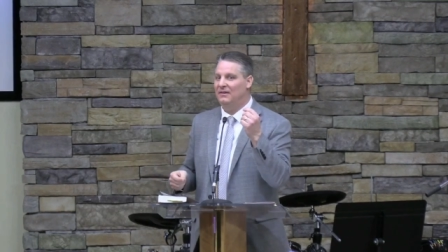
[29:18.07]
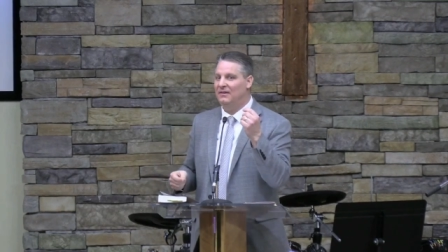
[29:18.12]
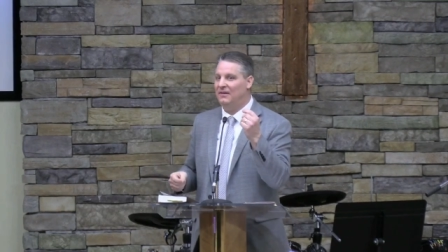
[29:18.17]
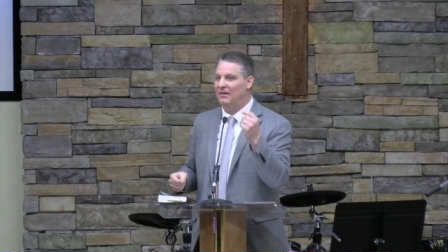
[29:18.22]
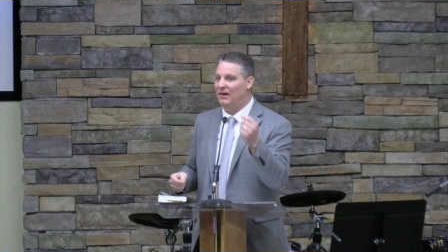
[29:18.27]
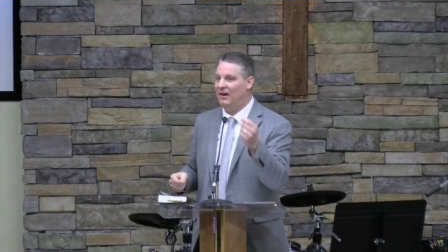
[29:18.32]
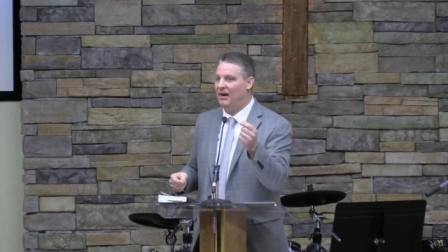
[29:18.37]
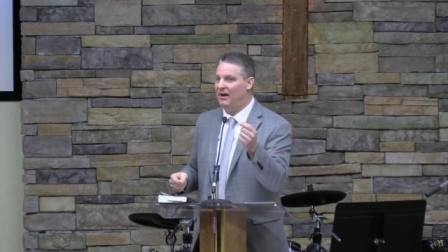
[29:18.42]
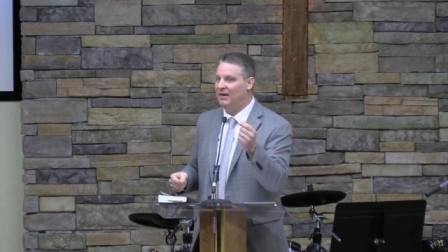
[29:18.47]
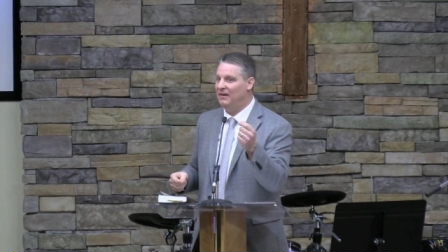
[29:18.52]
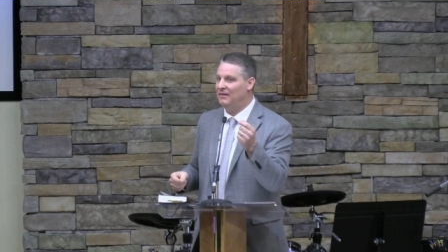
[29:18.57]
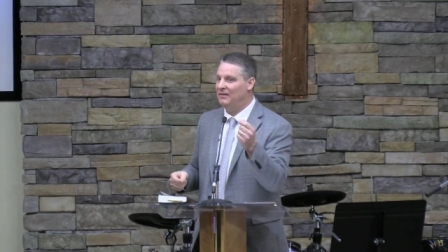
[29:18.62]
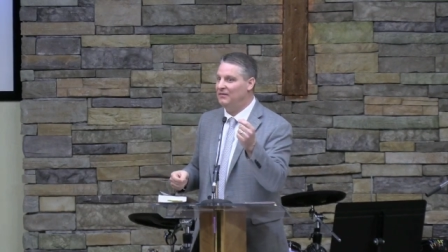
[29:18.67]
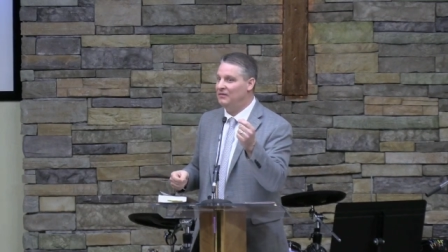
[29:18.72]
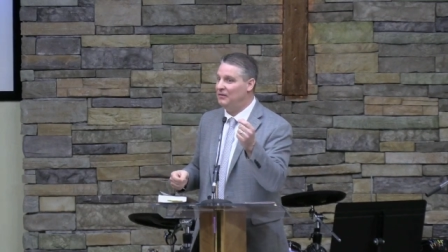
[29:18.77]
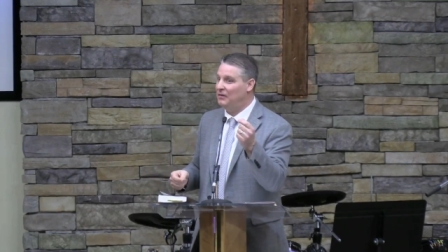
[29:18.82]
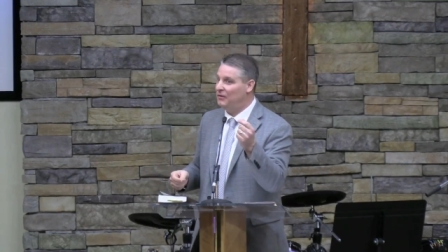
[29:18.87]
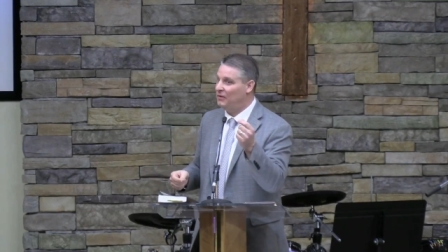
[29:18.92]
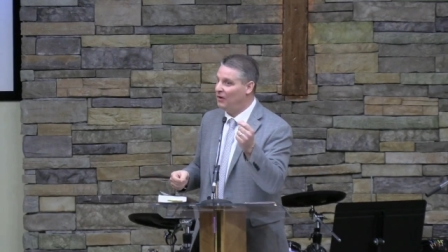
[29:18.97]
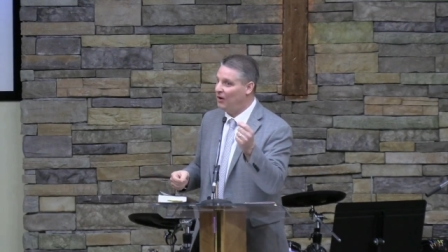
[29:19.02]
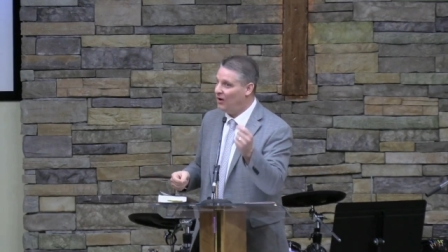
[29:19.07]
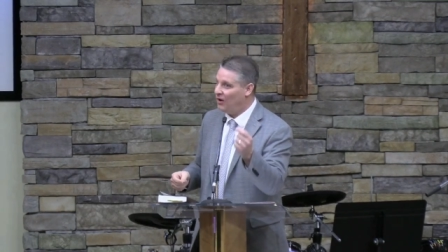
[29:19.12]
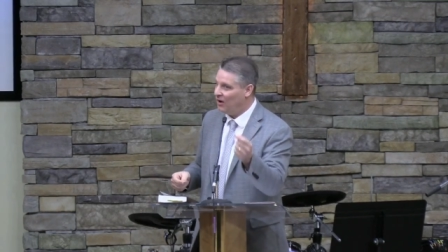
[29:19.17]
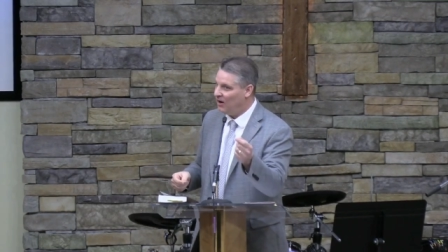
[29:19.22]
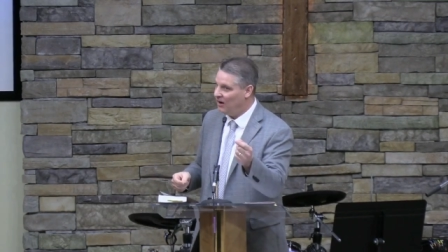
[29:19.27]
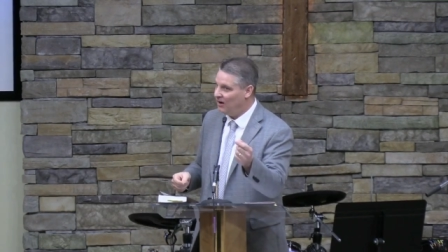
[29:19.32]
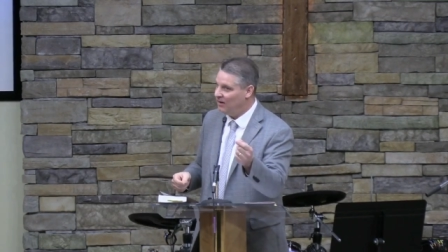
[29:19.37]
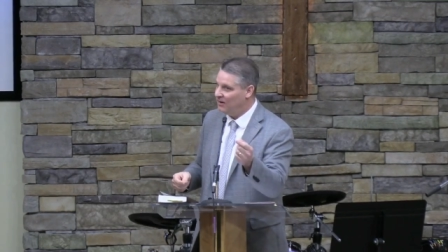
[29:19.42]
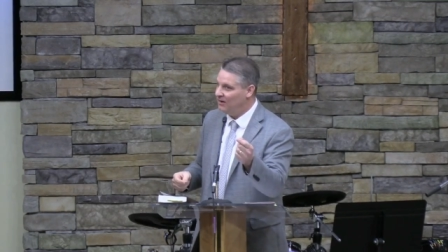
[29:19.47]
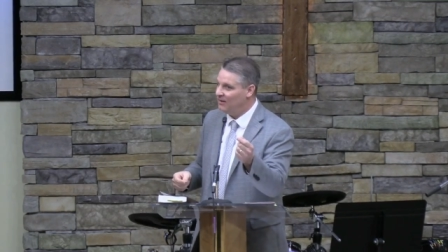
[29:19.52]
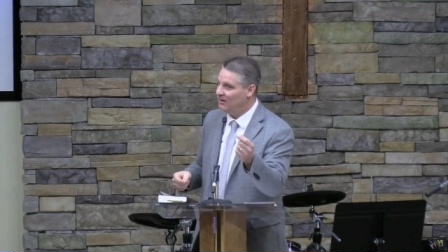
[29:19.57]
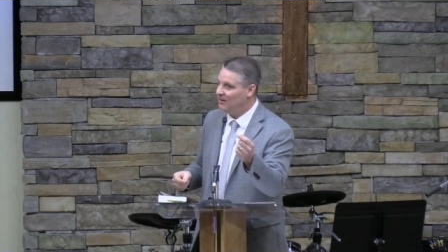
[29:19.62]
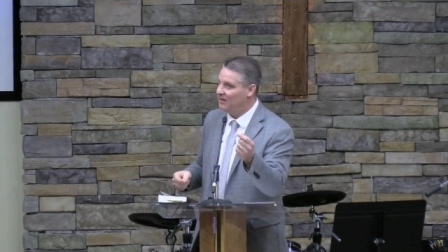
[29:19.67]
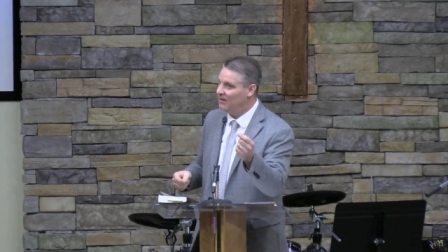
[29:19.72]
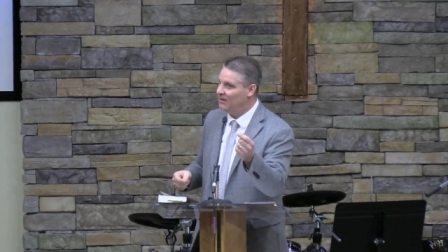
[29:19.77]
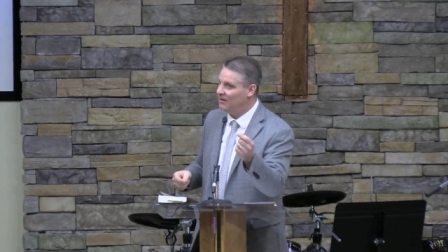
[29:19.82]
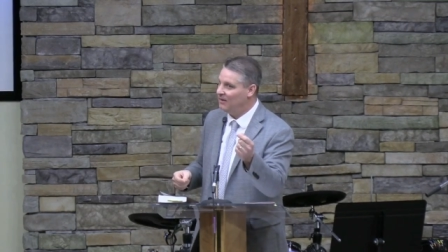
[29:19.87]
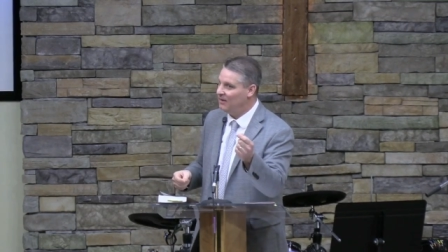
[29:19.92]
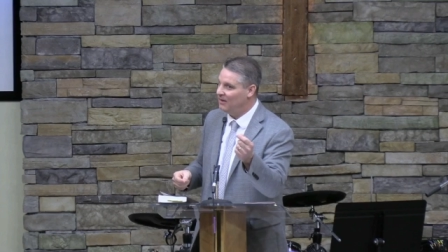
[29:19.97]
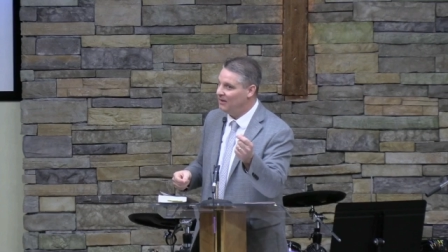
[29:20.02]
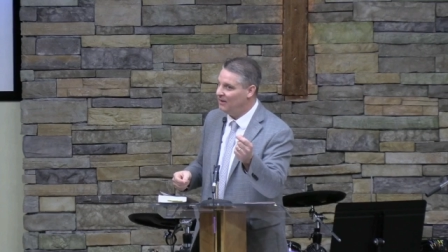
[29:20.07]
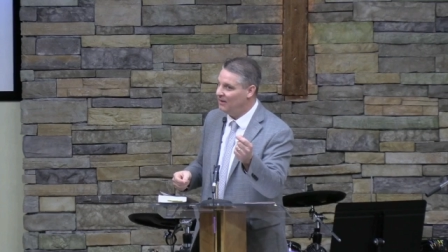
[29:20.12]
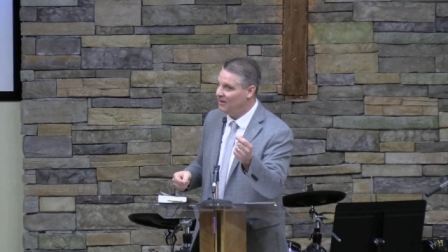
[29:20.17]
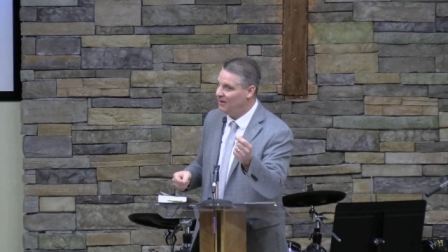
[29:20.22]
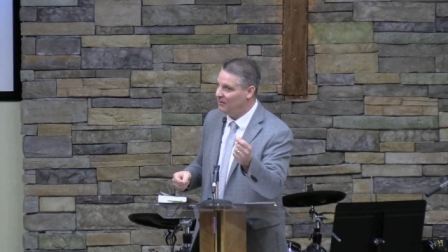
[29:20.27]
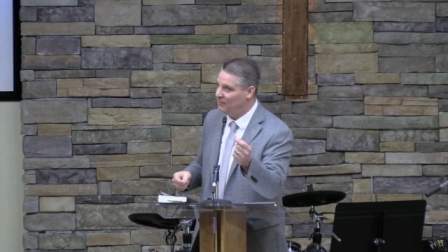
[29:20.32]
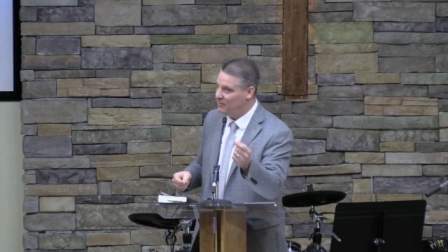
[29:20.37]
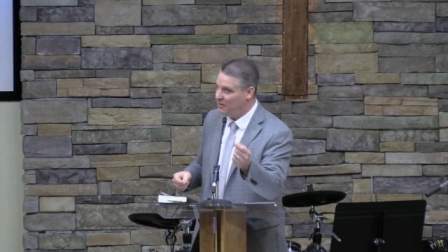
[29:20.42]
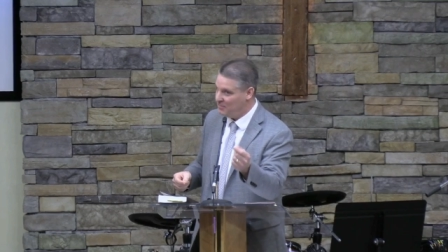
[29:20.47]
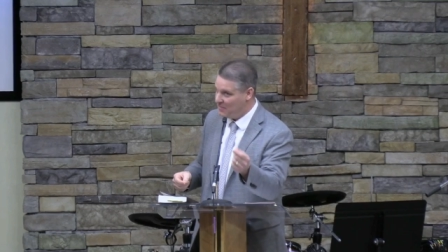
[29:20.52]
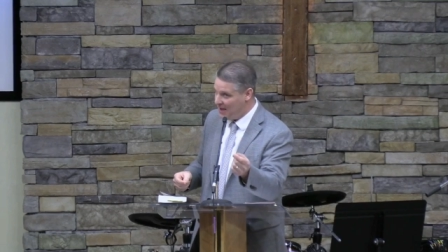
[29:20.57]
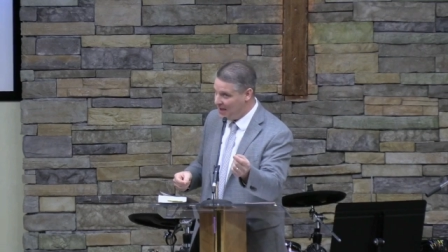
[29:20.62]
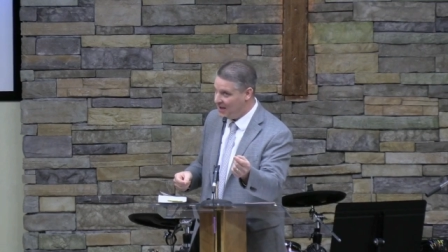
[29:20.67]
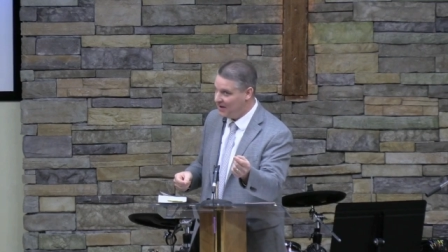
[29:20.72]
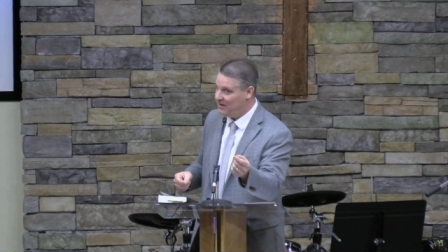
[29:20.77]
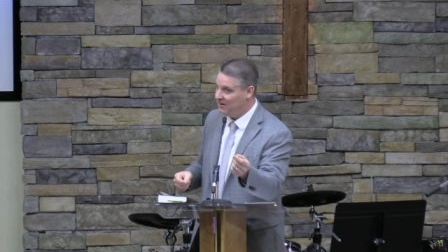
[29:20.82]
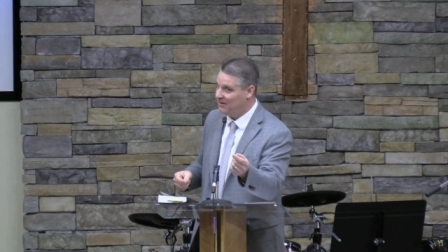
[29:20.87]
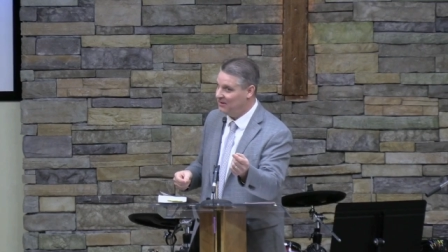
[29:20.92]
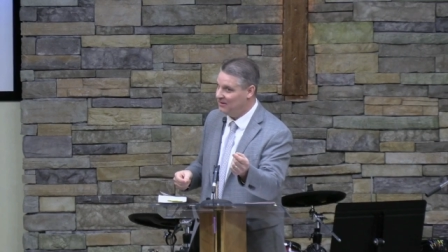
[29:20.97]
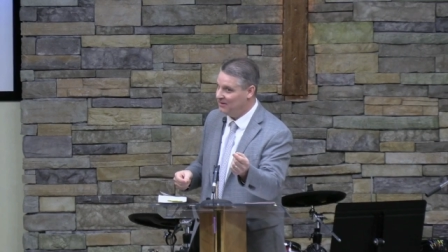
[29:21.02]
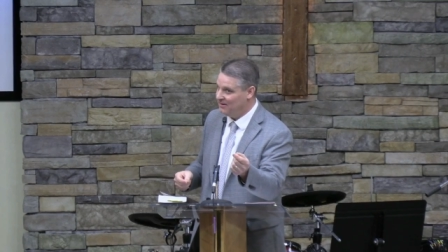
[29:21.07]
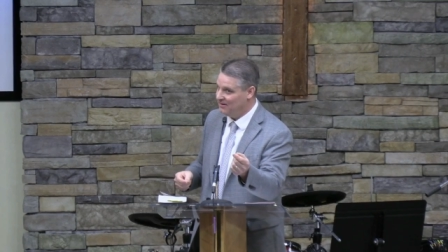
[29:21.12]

cut to the heart of the matter.